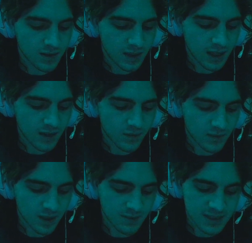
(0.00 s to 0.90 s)
again, one
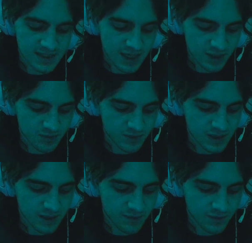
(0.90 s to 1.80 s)
of the best action movies
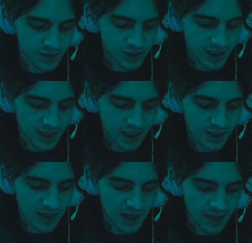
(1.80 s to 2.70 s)
ever, which, again,
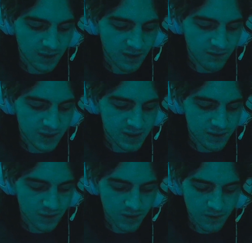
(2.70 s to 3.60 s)
I gravely
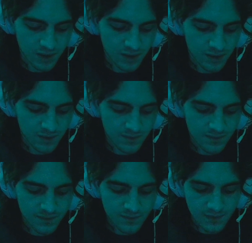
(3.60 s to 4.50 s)
disagree with.
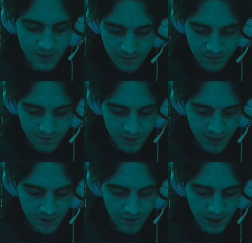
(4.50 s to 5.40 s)
If you feel
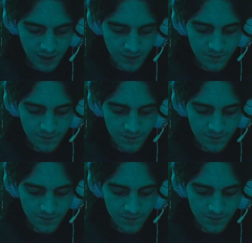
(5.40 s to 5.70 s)
that way,